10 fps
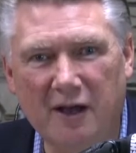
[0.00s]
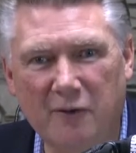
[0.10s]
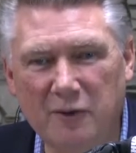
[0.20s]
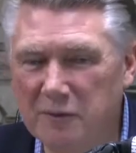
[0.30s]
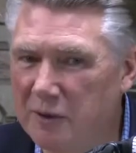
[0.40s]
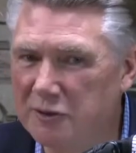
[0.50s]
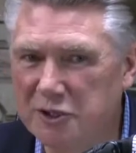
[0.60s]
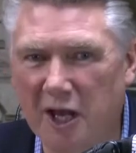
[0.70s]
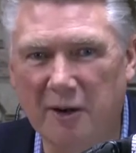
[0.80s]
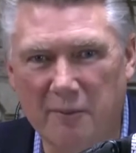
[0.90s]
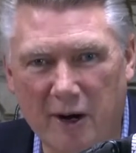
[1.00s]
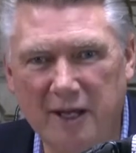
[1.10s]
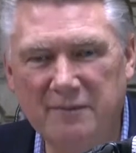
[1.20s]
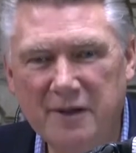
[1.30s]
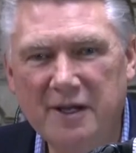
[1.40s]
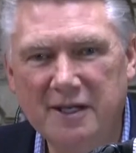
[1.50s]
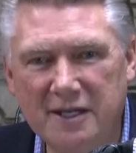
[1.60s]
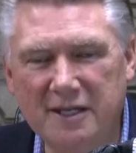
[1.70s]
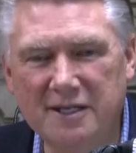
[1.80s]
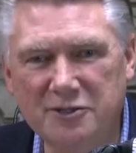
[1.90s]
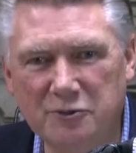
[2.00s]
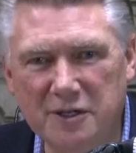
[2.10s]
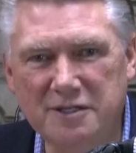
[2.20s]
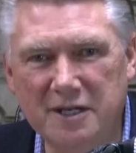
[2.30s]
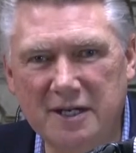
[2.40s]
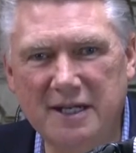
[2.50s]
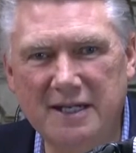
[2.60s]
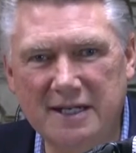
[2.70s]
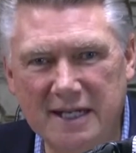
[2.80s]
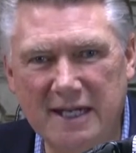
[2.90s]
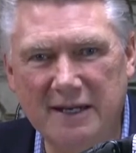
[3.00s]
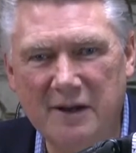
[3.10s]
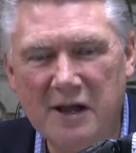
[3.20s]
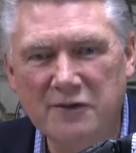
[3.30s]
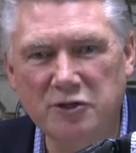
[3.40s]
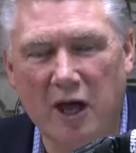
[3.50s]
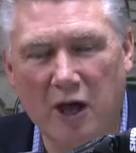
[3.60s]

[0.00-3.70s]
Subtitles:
We will celebrate. He is risen indeed. So I